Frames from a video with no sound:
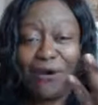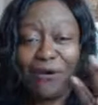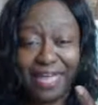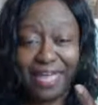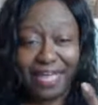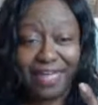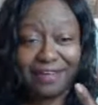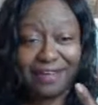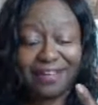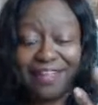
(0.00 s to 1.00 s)

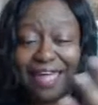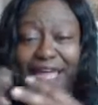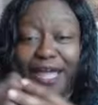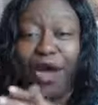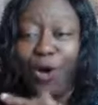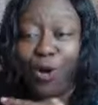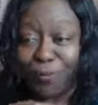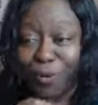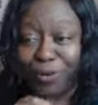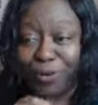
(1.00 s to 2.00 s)
can a
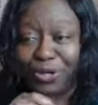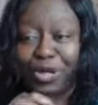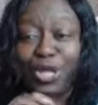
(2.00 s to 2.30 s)
homeowner